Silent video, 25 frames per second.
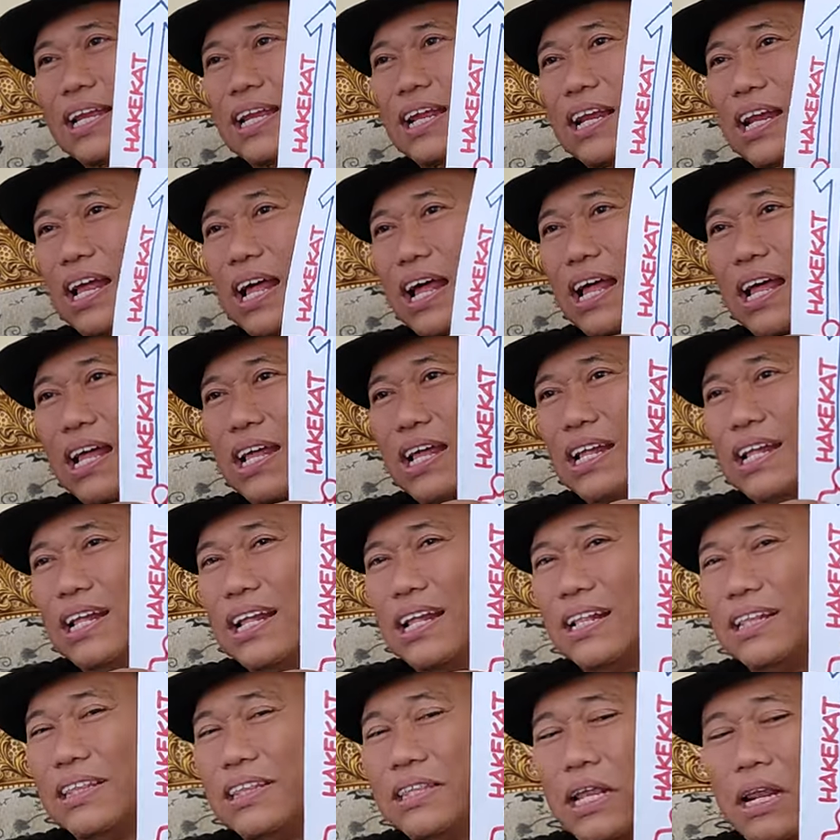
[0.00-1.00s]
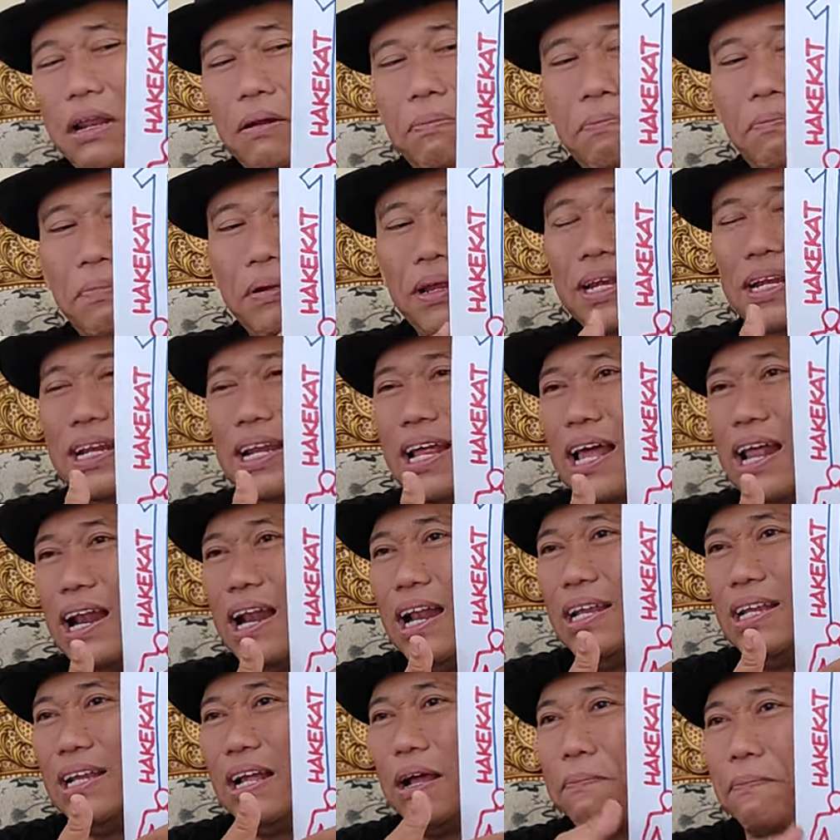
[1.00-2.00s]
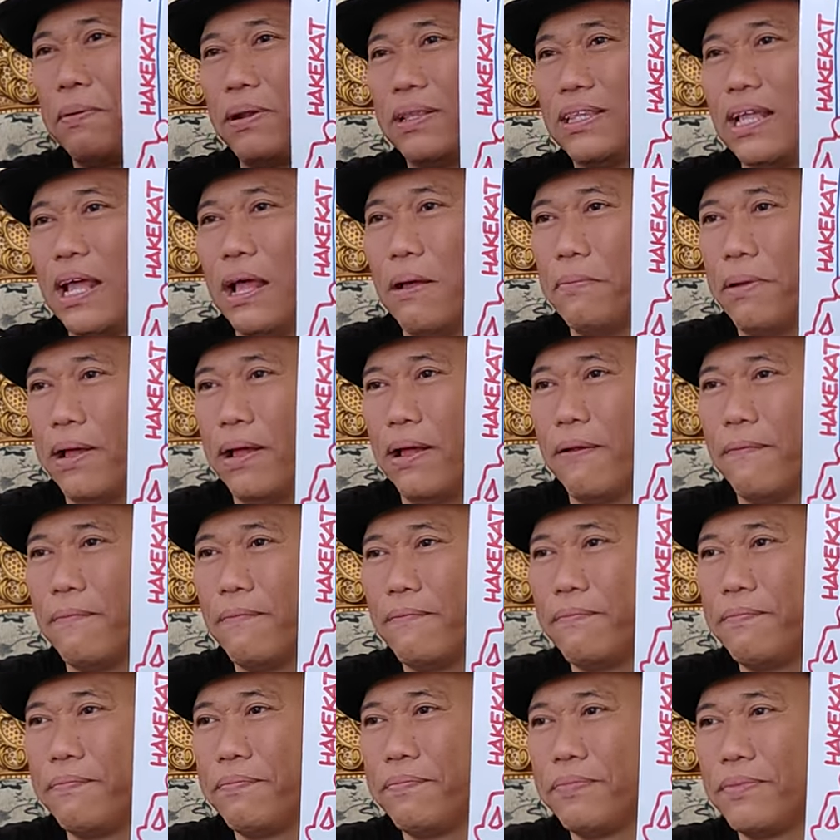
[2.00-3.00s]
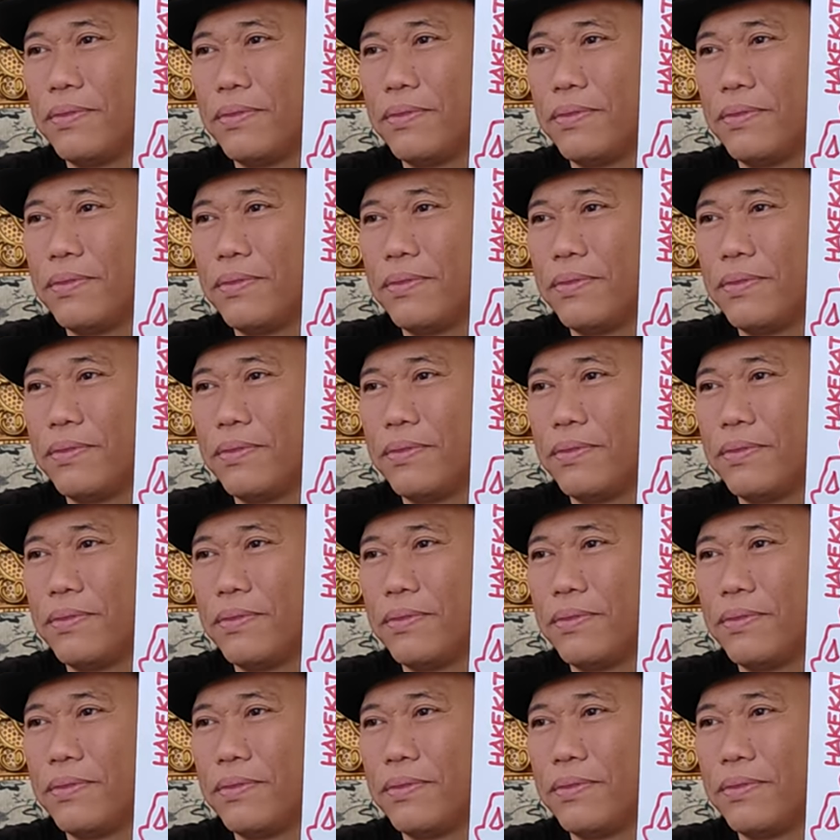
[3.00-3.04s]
inilah terminal yang pertama.